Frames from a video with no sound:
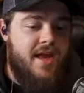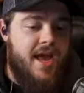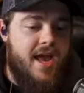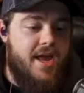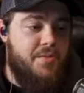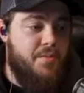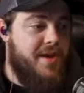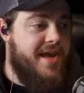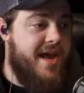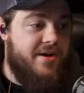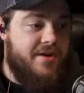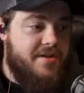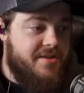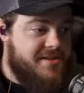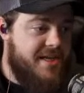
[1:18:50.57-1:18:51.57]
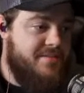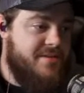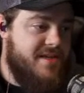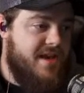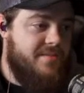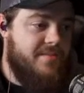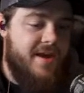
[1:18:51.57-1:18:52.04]
and we got on at the same
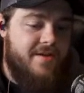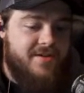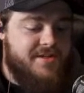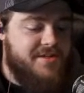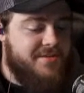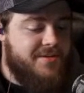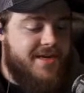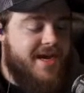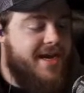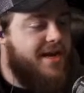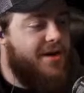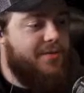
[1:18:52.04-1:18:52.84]
time every single night.